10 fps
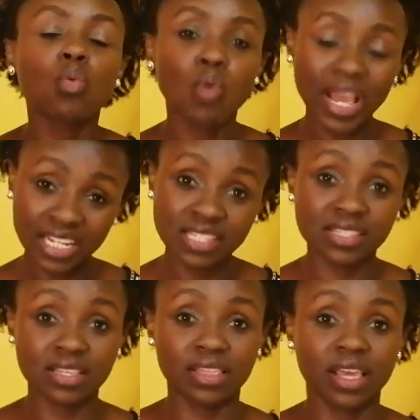What is
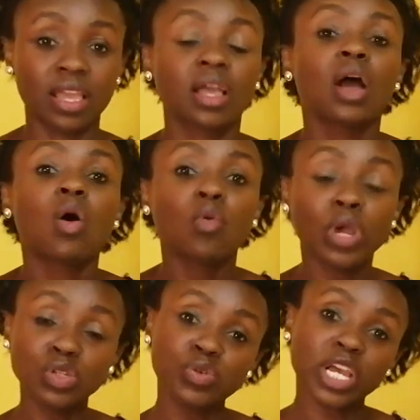teething?
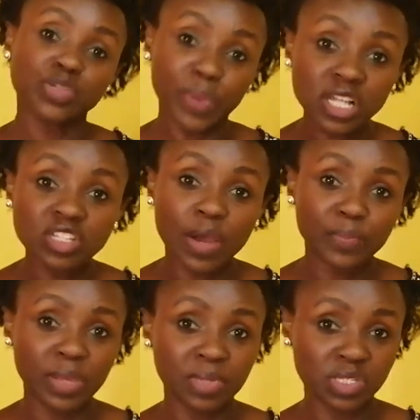When do we expect our
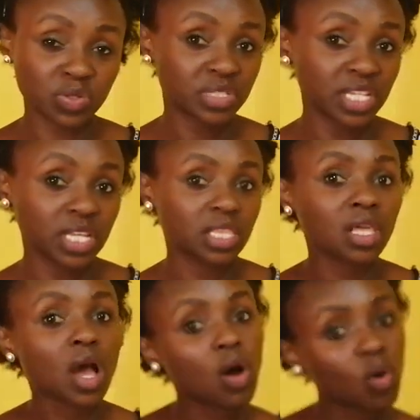babies to teeth?
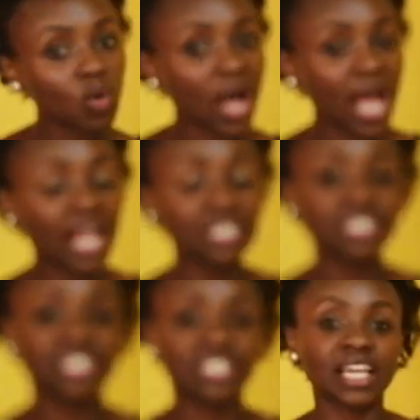Who are early
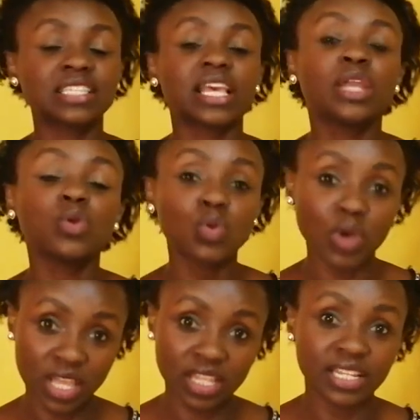teethers and
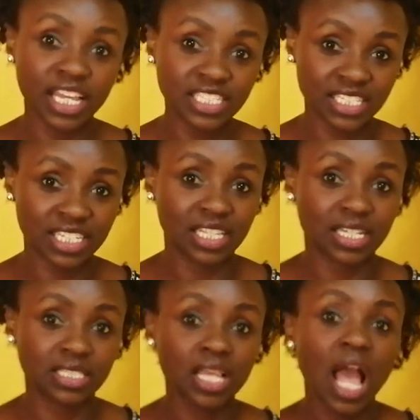who are the late
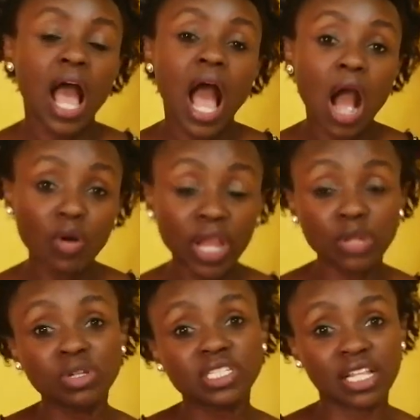teethers? How
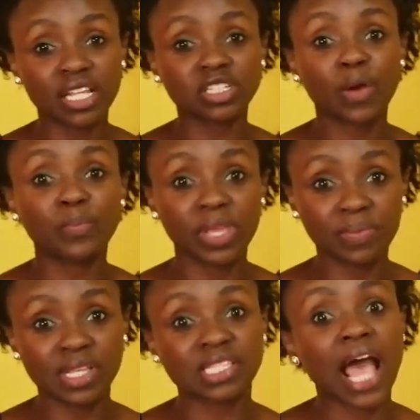can we tell that our
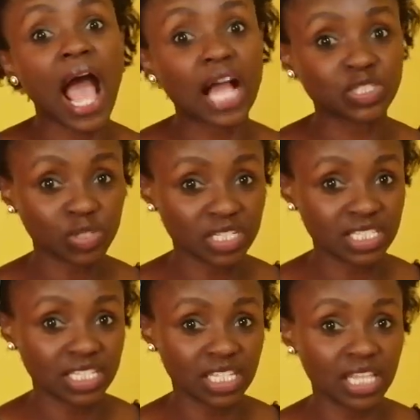babies are actually
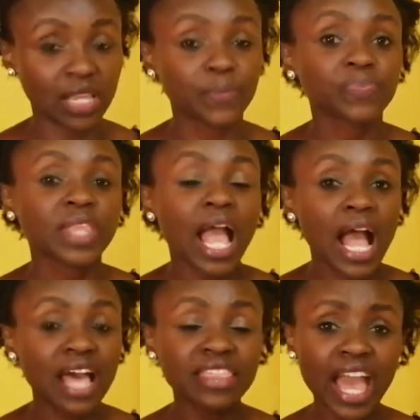teething?
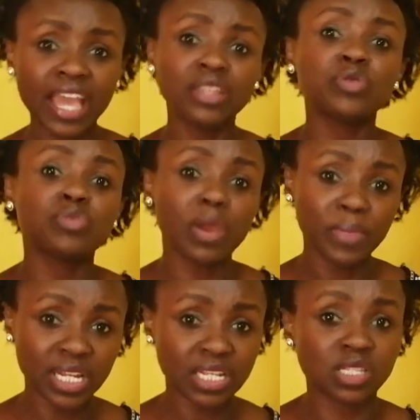Are there any
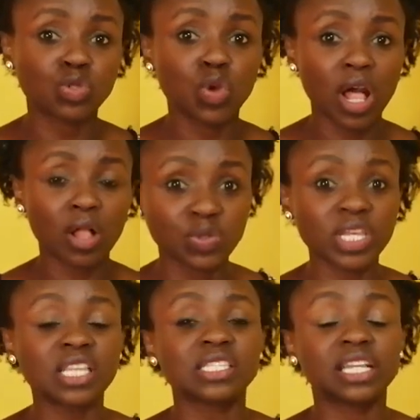remedies to help
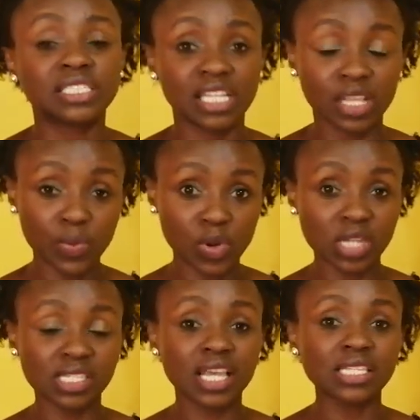ease the teething
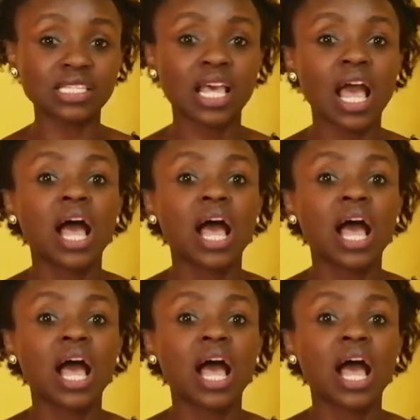process?